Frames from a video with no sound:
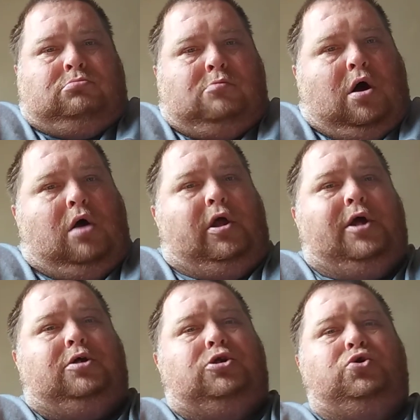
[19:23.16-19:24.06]
All I
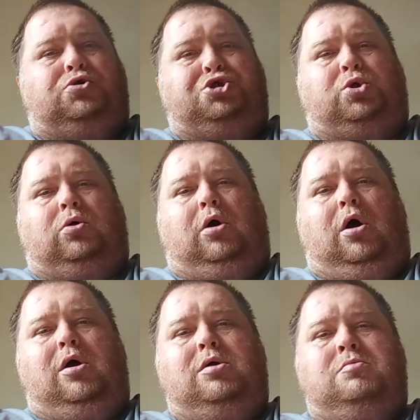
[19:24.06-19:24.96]
can do is
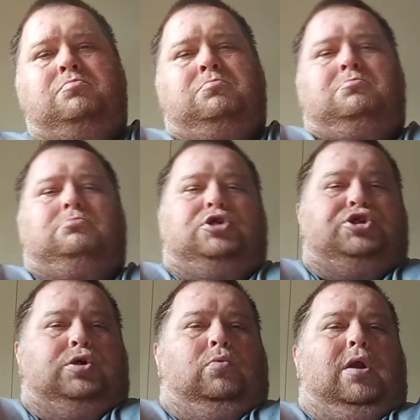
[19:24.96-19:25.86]
try,
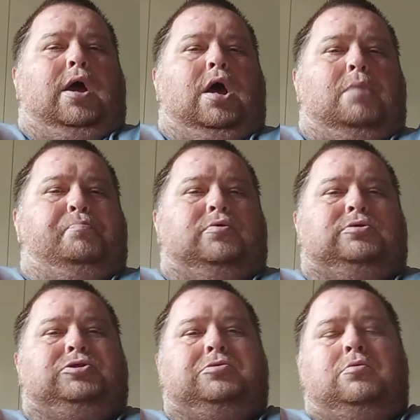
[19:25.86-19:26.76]
see what
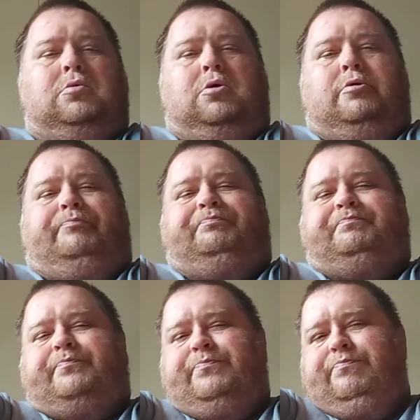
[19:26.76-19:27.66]
happens.
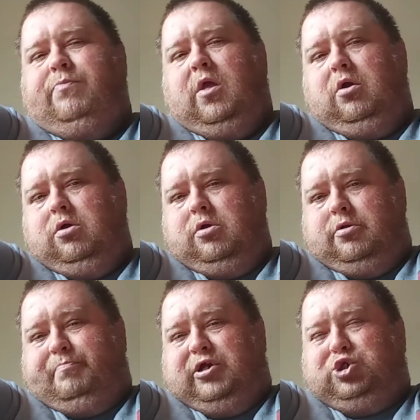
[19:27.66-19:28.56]

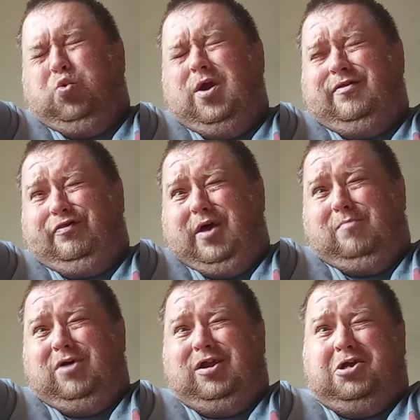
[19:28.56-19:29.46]
And between them
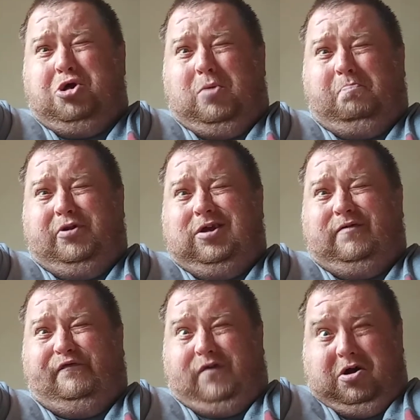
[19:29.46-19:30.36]
and a company in
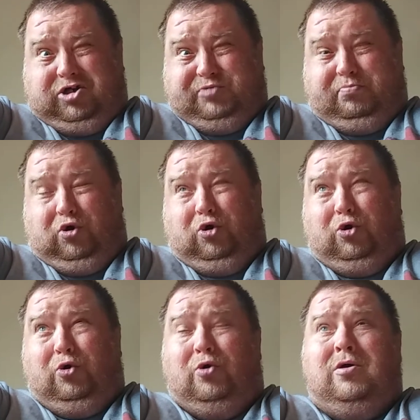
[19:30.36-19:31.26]

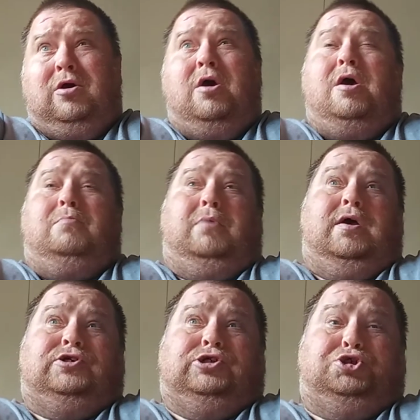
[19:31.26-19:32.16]
Foxborough,
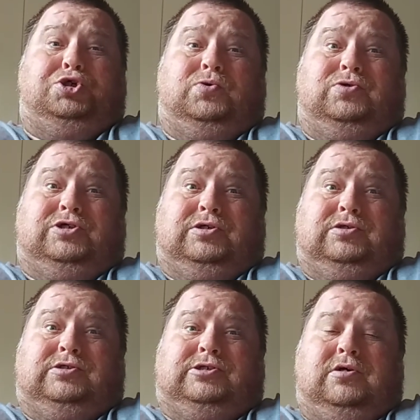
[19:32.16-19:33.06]

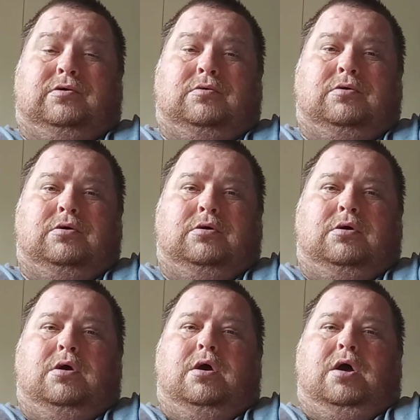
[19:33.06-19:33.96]
Massachusetts,
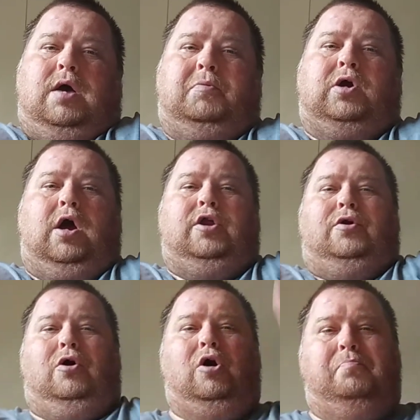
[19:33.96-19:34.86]
I'm kind
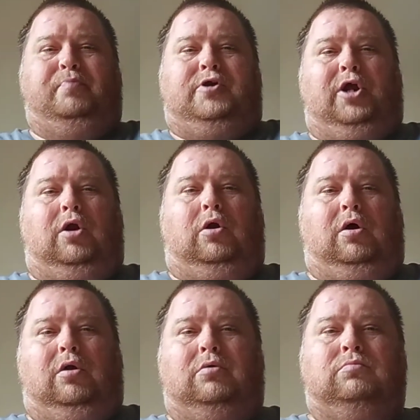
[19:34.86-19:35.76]
of up in the air on